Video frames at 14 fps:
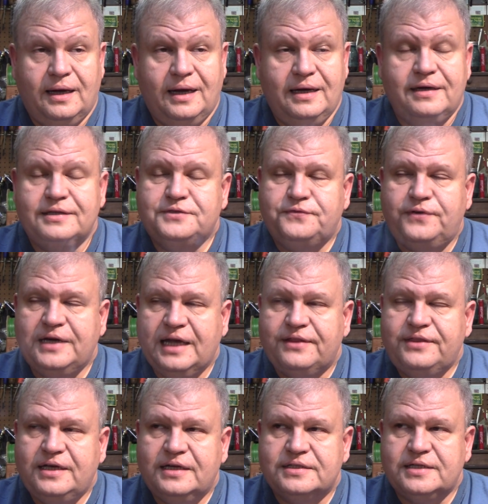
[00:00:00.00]
It's funny. I
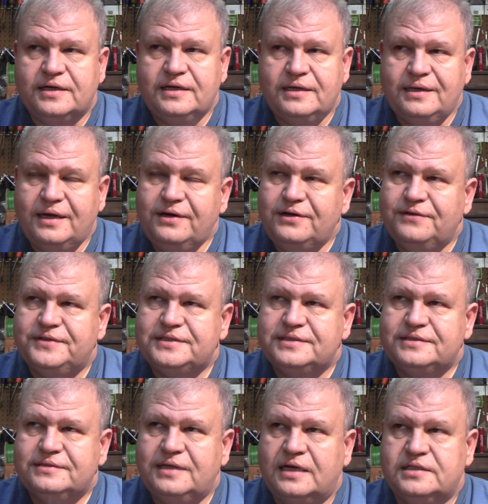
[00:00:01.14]
think I don't know if it's
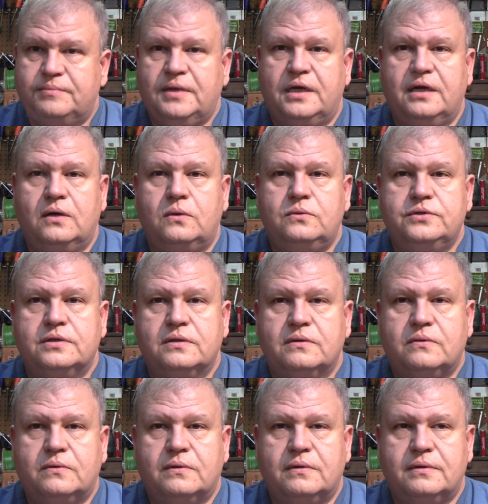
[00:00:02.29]
as I'm getting older
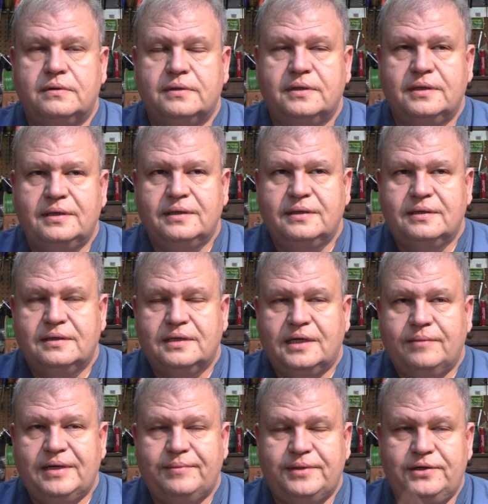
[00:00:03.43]
or,
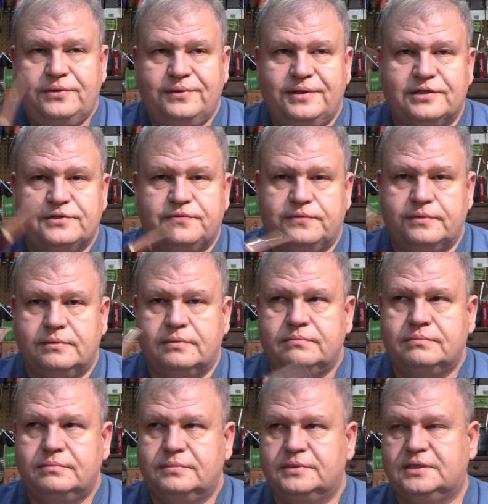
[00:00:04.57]
I mean, I've been doing this for,
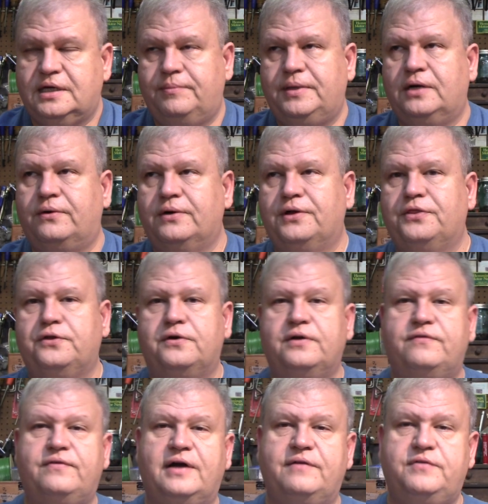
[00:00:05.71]
it's got to be going on
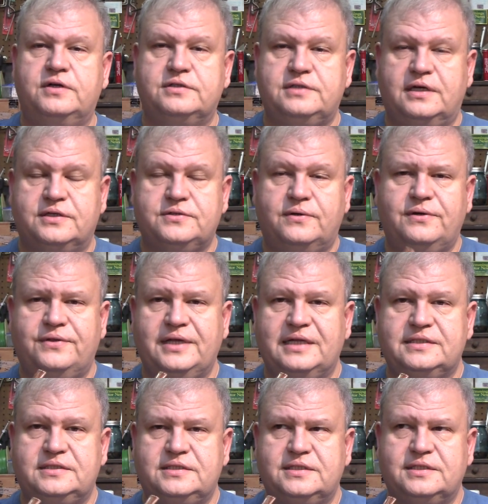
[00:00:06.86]
35 years now. So I don't think
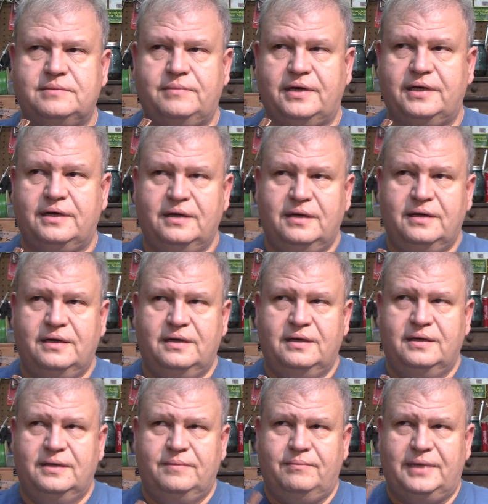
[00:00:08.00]
it's just that my
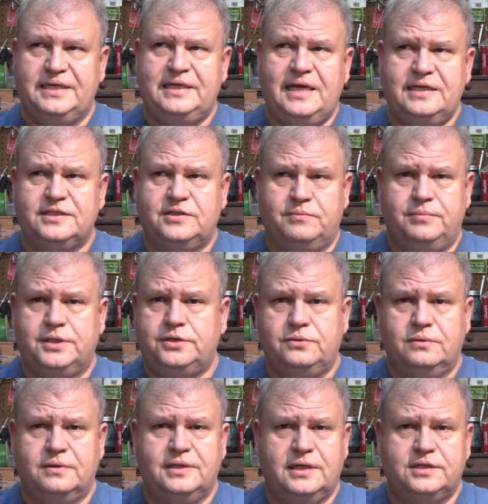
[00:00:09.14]
taste have
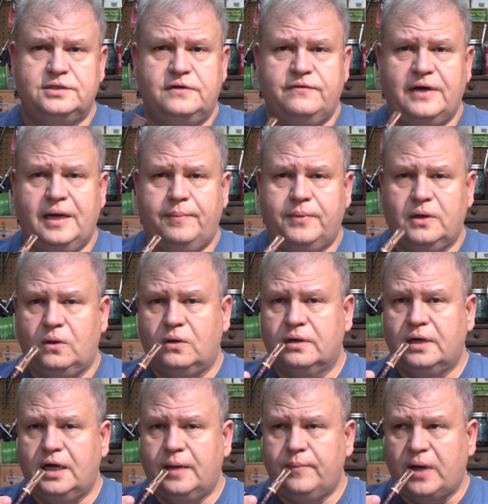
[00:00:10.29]
matured. That should have happened a long
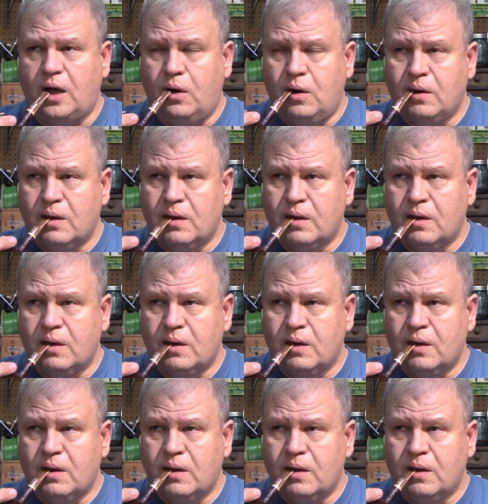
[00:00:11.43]
time ago.